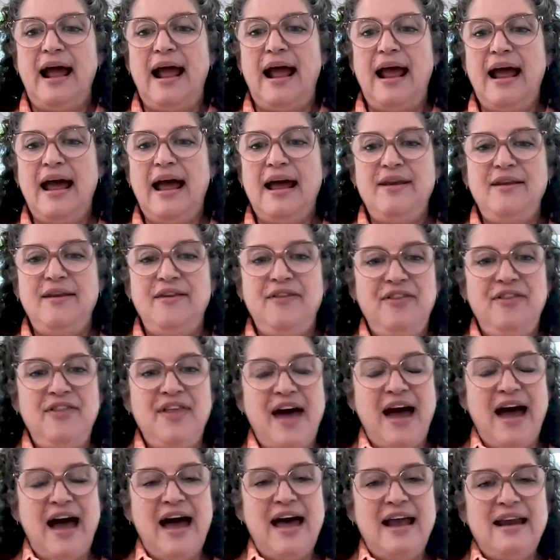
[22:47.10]
And
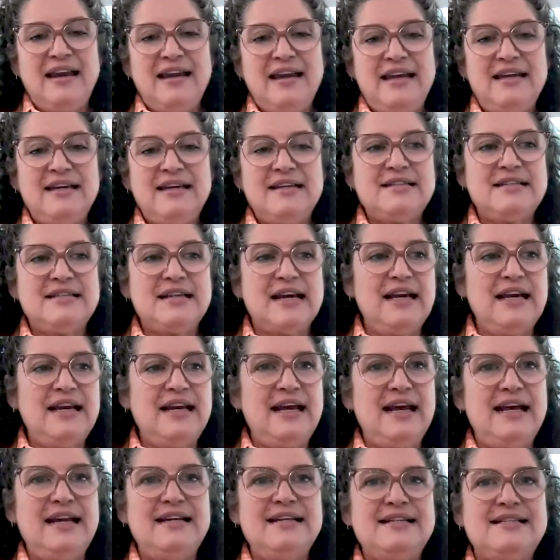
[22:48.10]
that is,
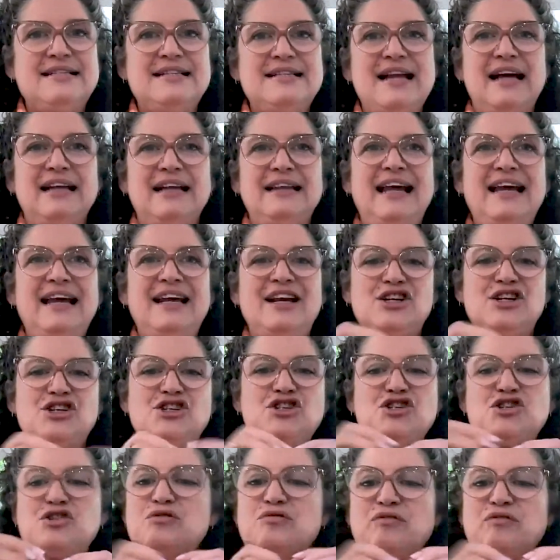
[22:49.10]
and it's not like a
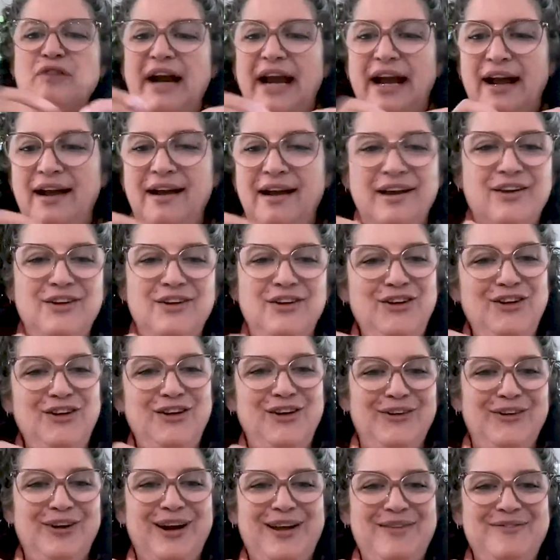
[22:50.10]
trick. You
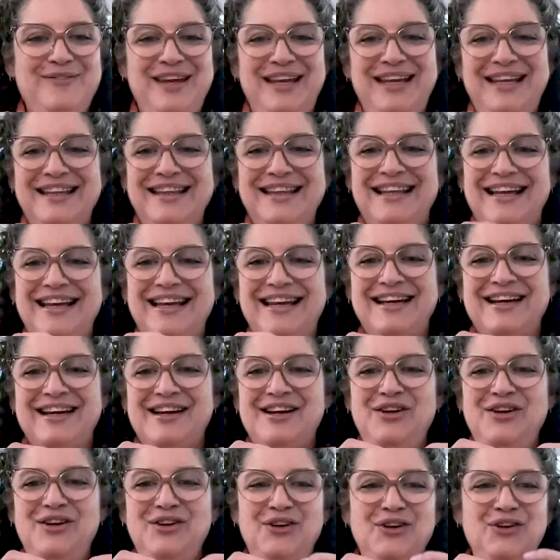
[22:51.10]
know what I mean? Like
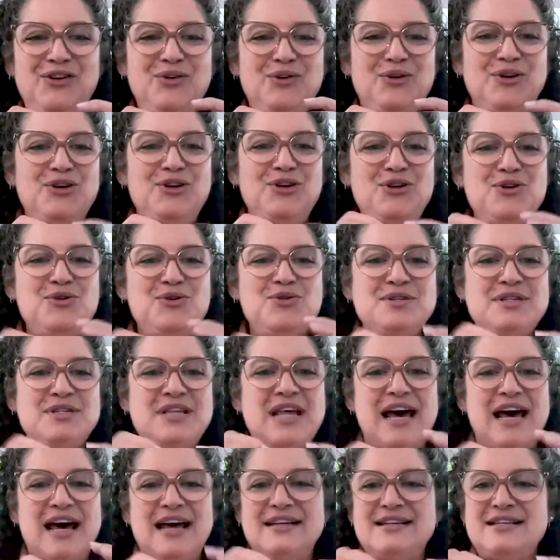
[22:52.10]
you can use
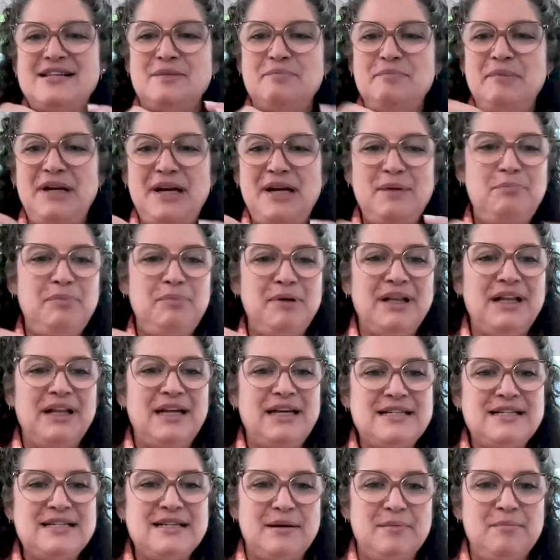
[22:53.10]
that to
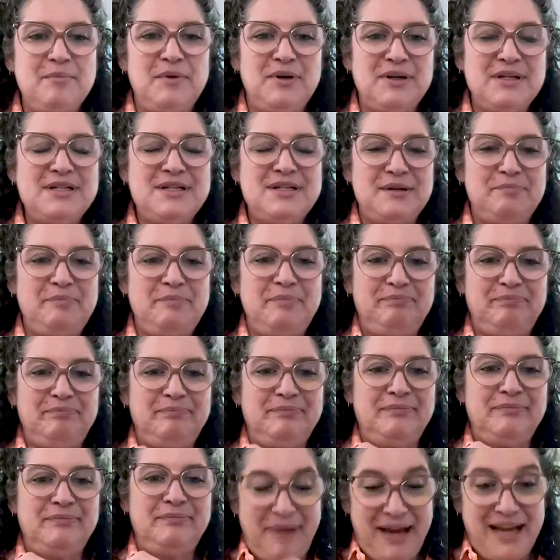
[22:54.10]
manipulate someone to
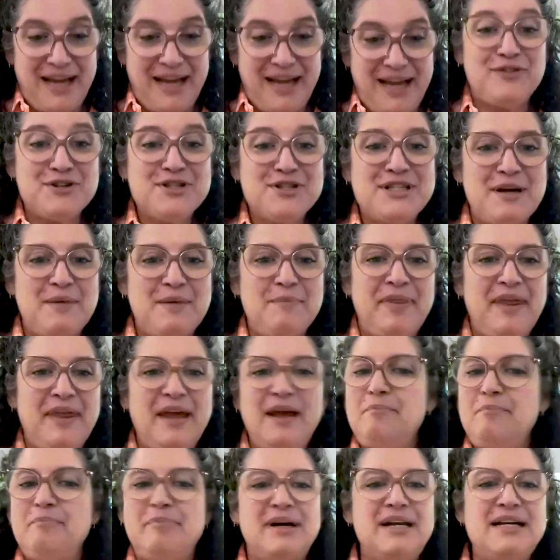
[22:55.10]
pay for
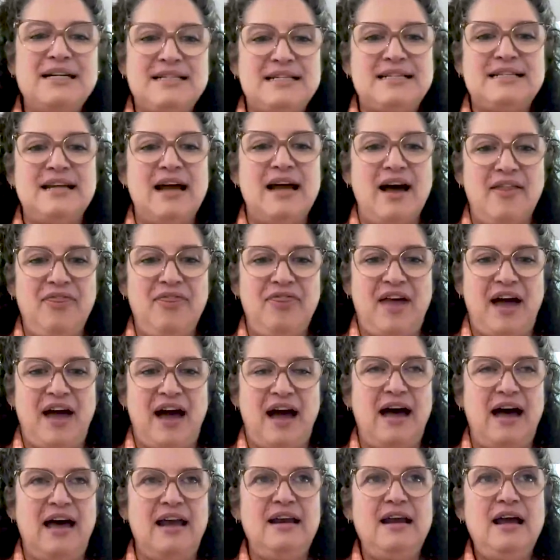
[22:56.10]
something, but it's not
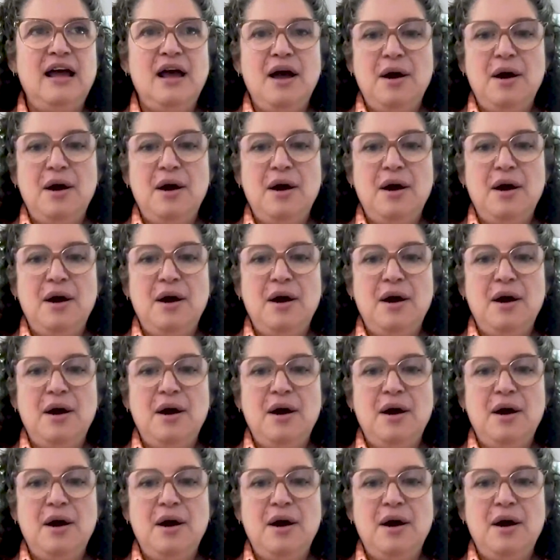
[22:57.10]
that.